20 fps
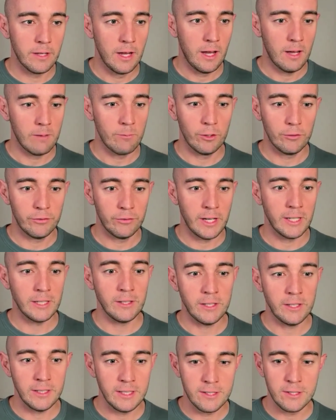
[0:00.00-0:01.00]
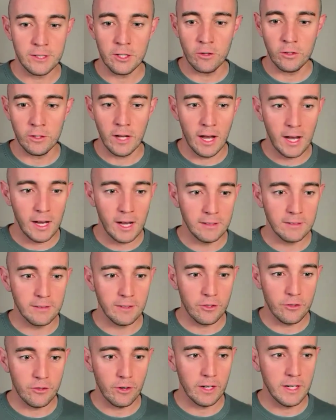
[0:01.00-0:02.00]
I'm not saying that you need to go and hug the
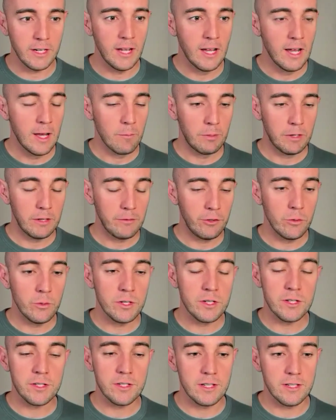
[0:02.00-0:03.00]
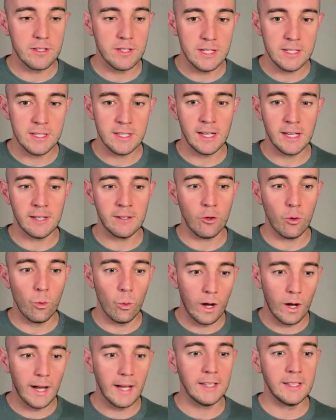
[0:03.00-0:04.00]
tree, but if you were just to sit down
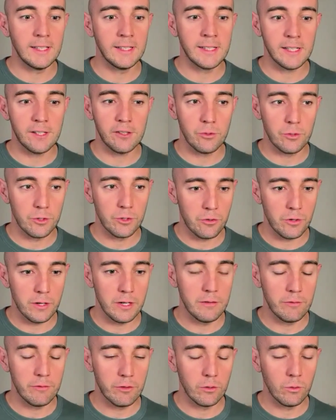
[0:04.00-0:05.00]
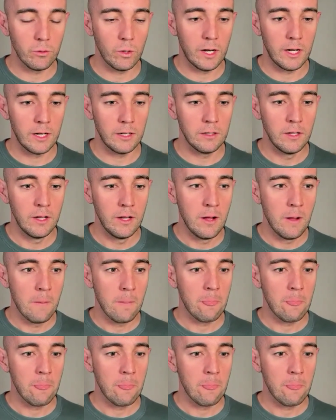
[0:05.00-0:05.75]
quietly next to a tree for a while,